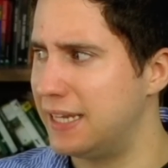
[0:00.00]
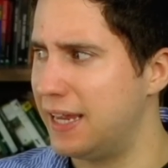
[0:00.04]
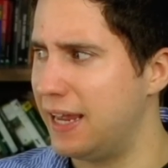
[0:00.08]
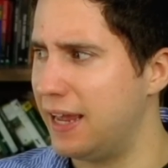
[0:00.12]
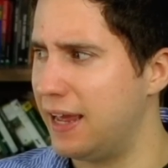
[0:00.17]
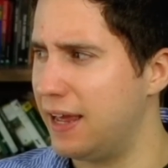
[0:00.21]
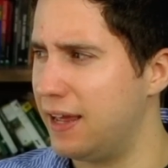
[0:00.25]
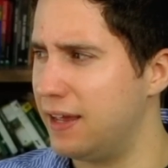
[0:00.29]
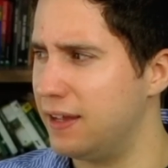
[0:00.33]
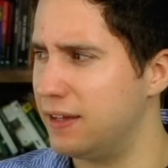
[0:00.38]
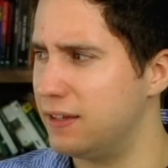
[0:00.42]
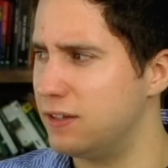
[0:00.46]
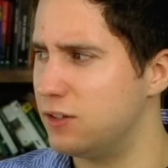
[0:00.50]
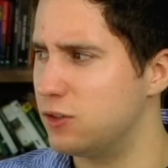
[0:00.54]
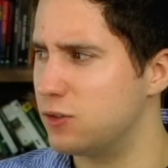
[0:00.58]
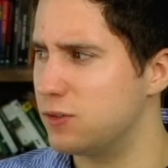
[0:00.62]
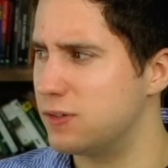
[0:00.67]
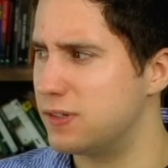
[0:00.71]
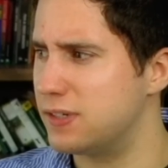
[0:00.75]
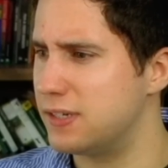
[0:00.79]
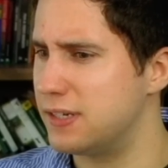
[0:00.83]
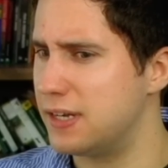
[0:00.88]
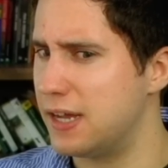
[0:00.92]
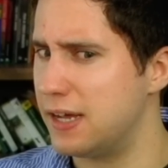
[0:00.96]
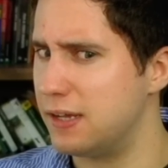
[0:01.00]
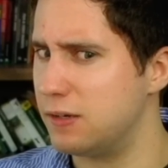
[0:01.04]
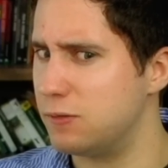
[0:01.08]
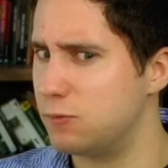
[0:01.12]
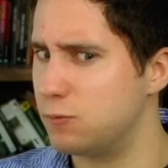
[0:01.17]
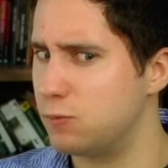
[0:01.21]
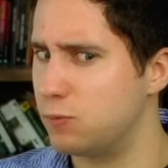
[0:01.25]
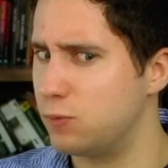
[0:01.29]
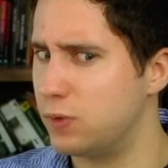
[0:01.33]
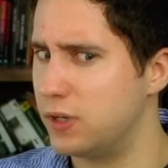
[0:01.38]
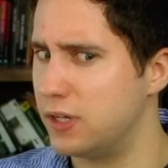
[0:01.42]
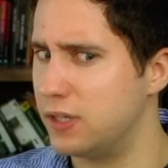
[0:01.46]
Yeah, you're not
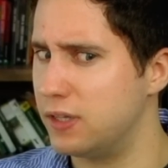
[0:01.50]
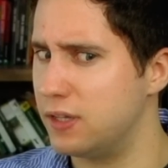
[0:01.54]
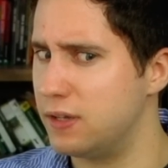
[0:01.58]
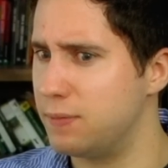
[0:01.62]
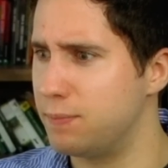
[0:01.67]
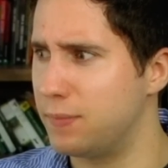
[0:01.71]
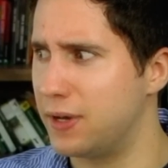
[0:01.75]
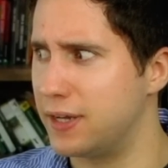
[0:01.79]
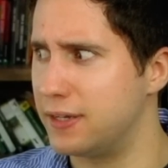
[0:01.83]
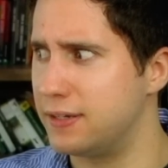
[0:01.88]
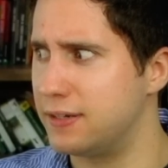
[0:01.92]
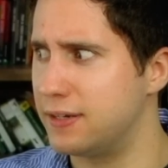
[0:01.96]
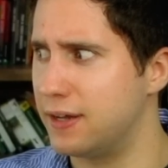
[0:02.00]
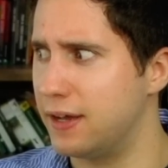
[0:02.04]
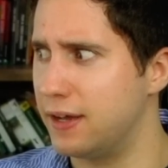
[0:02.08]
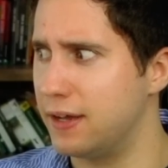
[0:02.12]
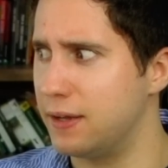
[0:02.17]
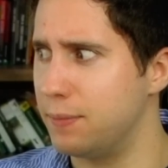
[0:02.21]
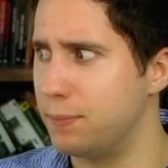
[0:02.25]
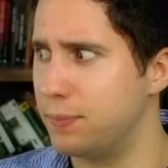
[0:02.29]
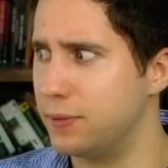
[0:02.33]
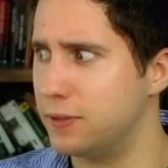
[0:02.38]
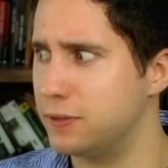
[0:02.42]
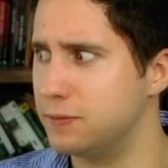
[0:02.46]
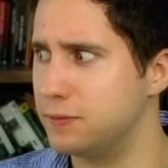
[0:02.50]
really my type.